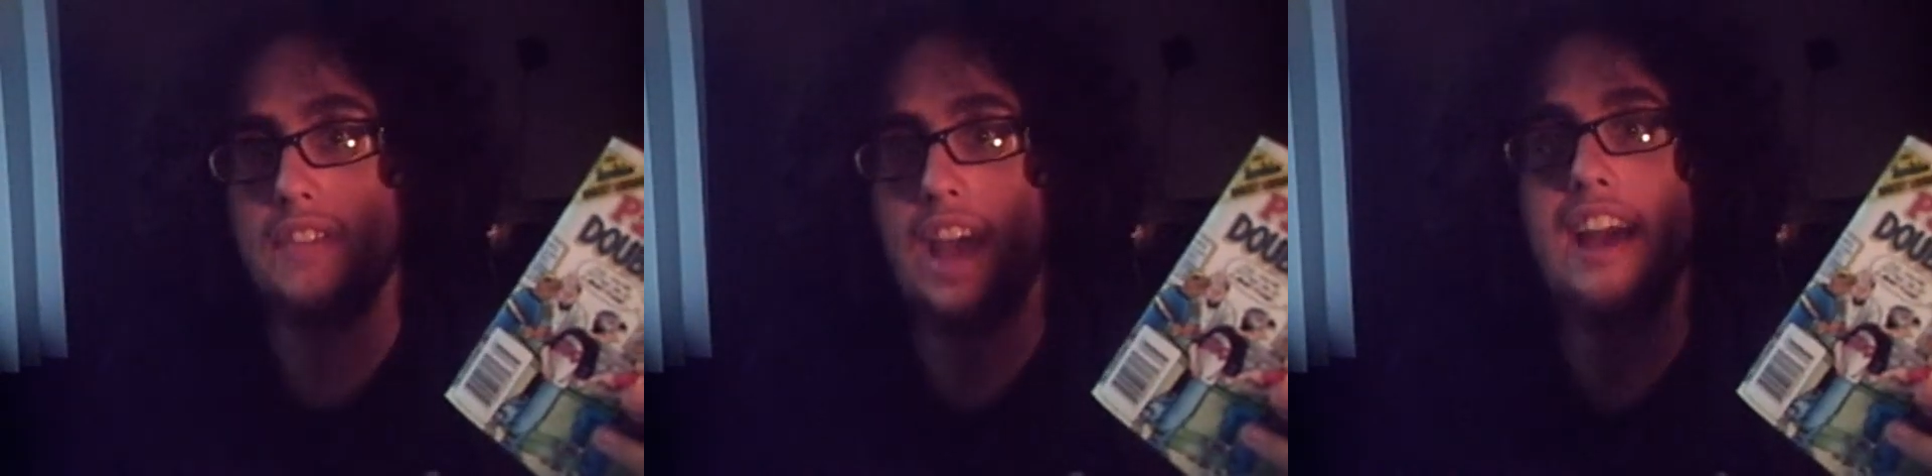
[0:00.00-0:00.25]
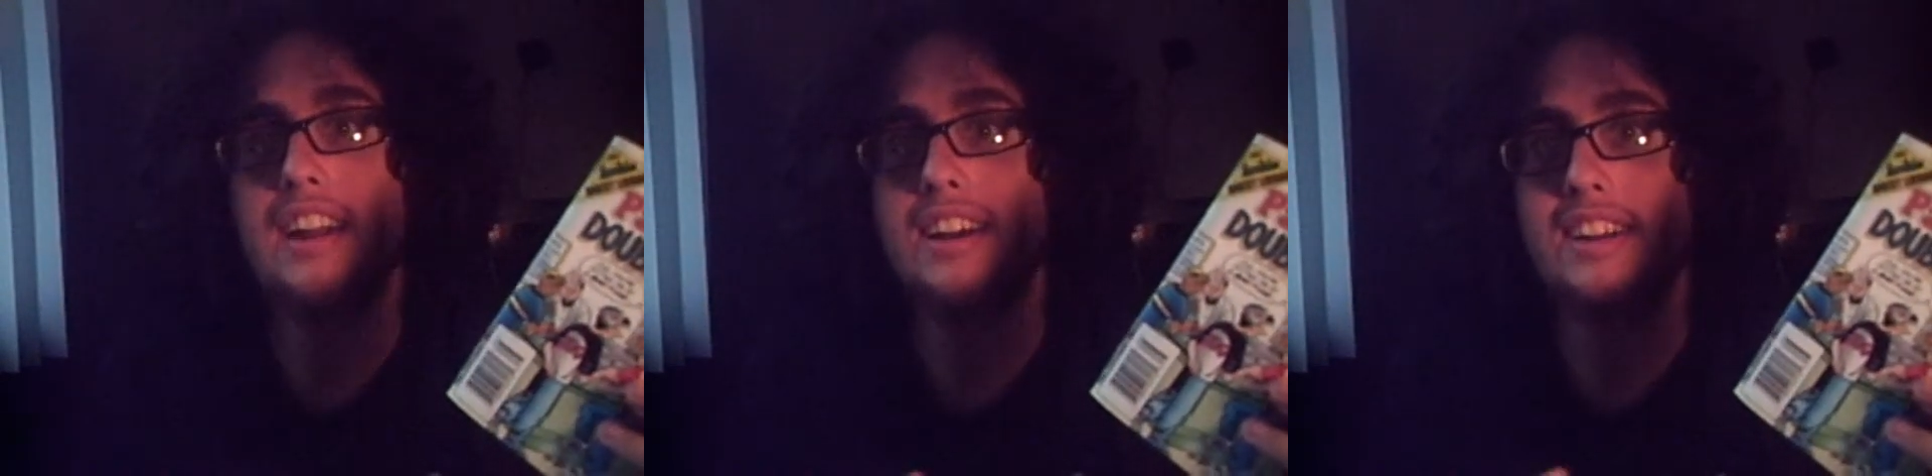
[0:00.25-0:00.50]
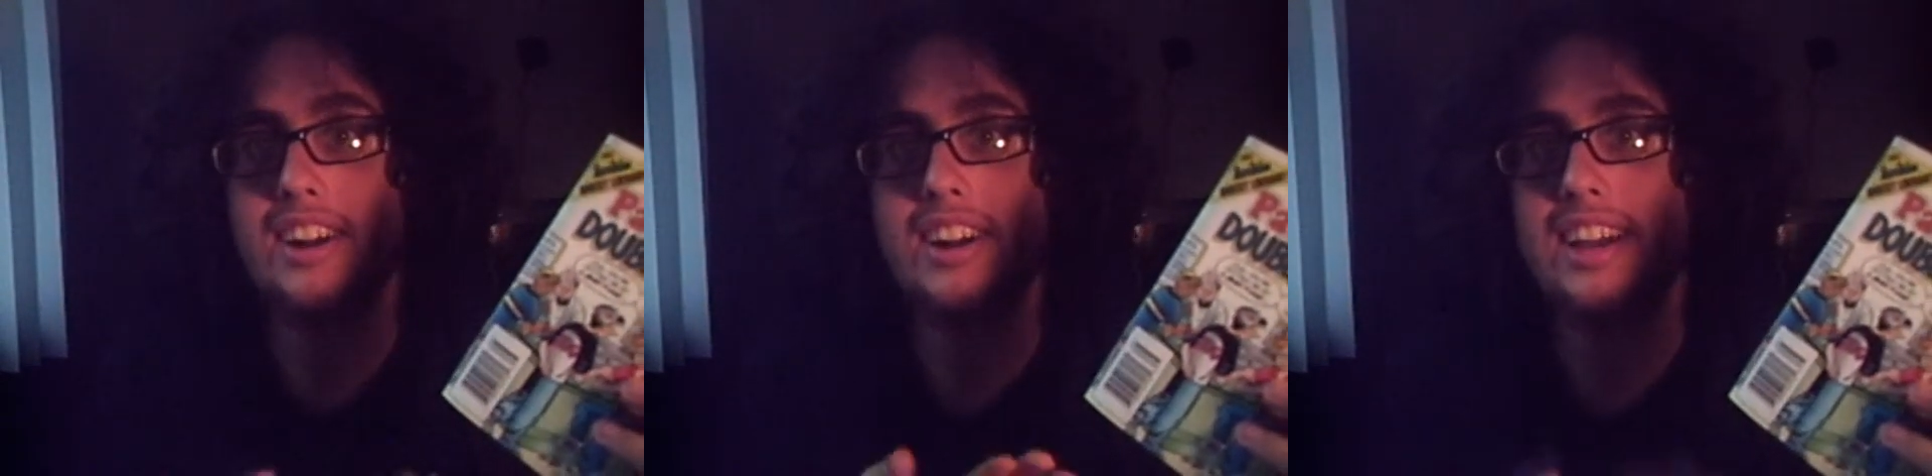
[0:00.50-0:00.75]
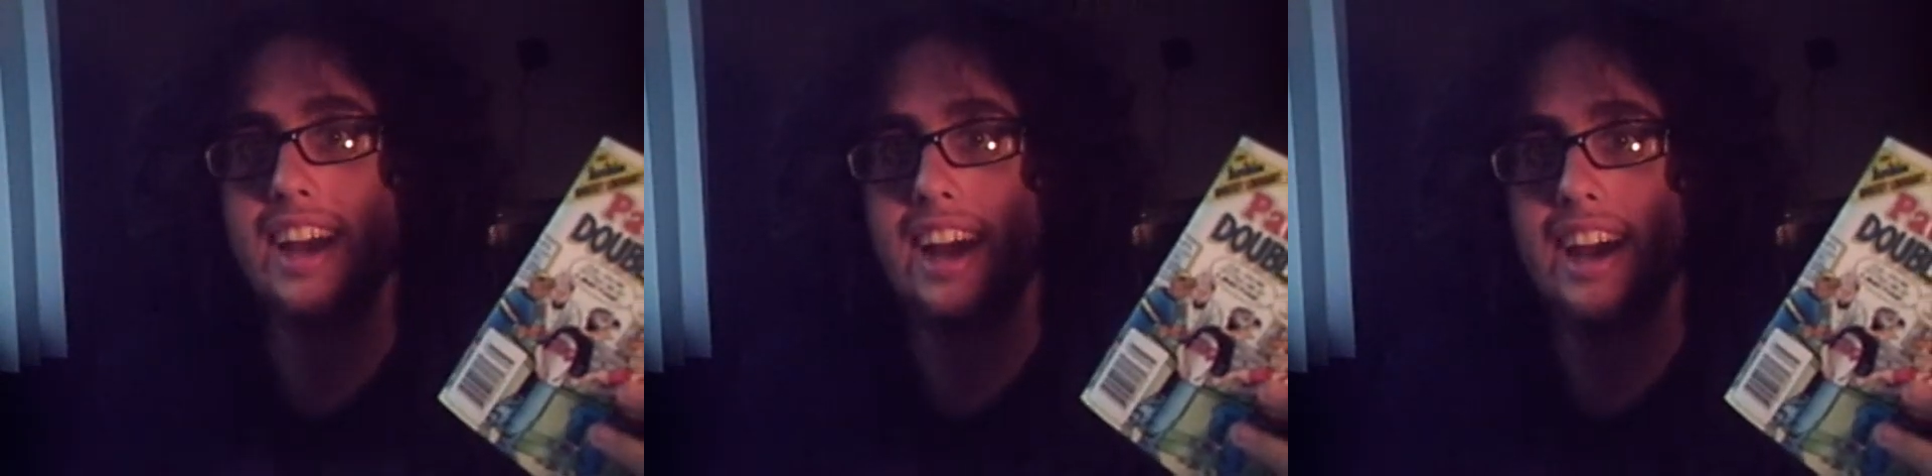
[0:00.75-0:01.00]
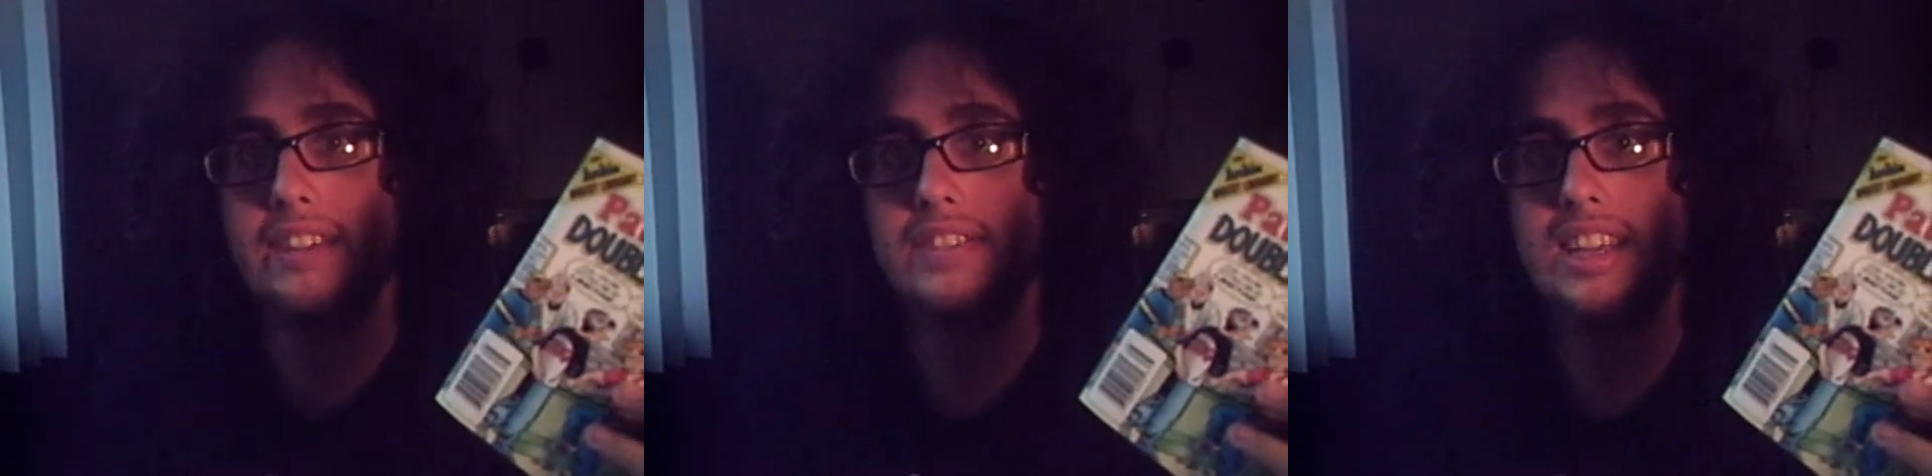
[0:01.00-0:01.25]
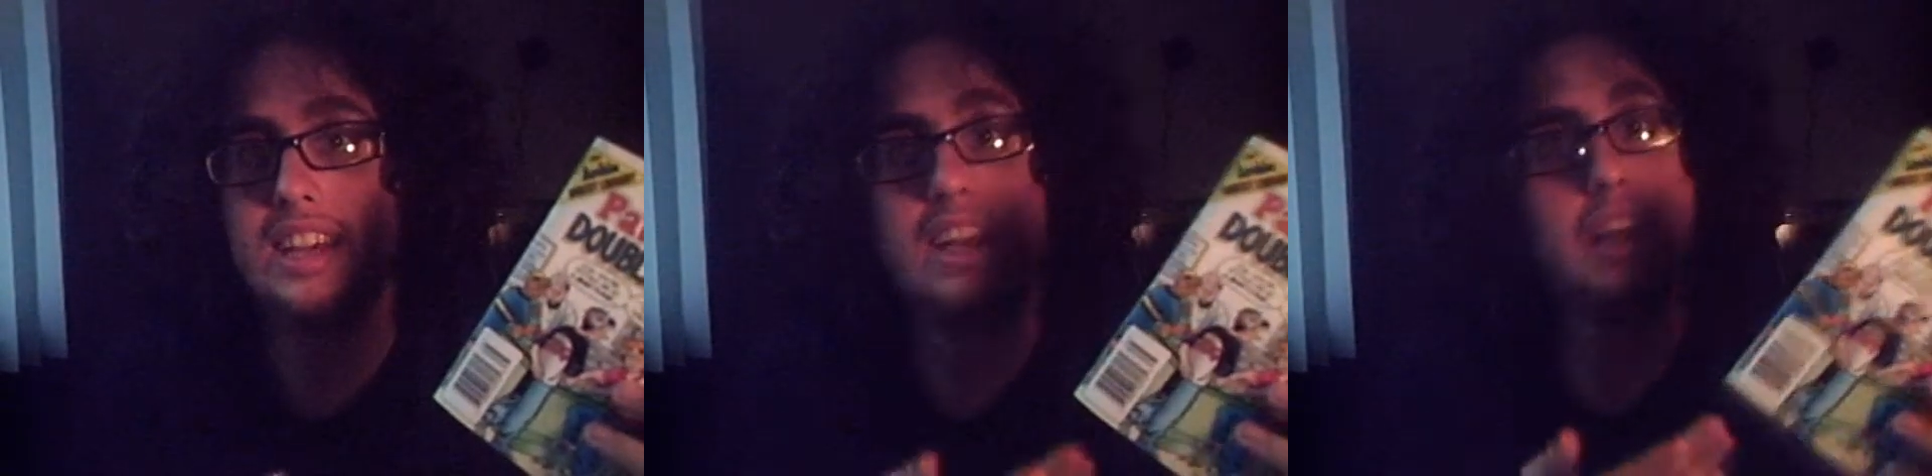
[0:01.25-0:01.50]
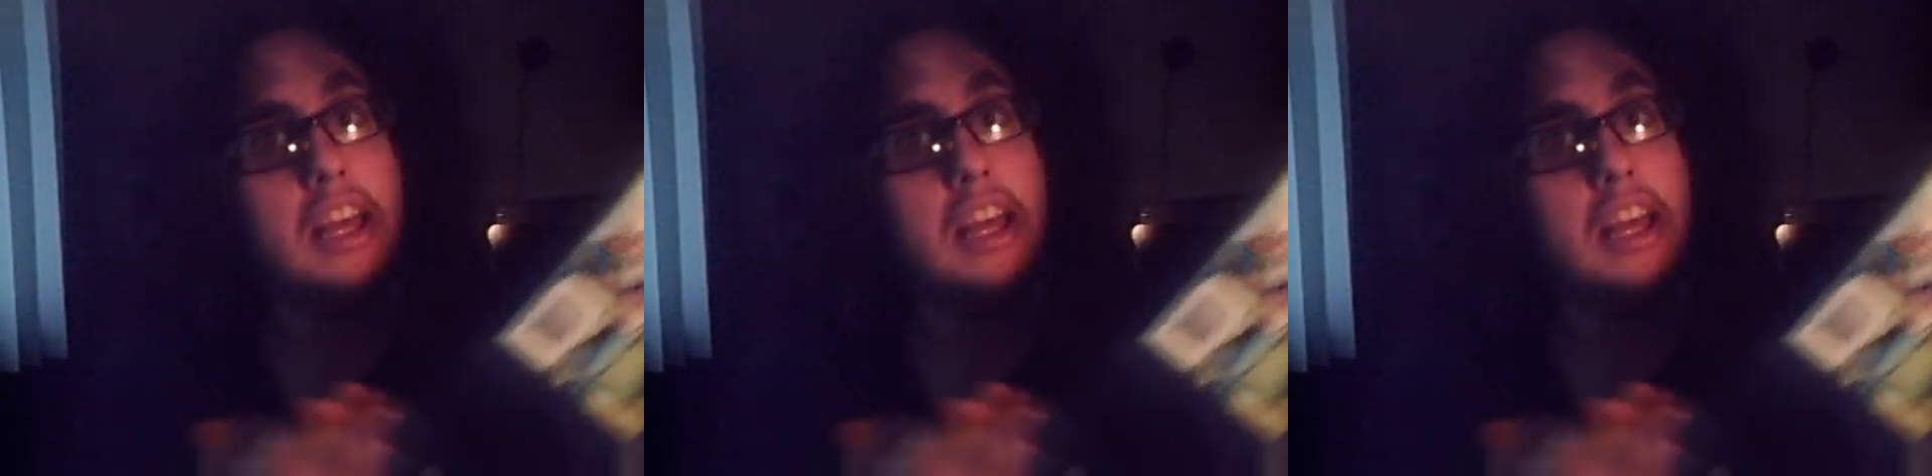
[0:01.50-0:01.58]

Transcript: they've had on archives.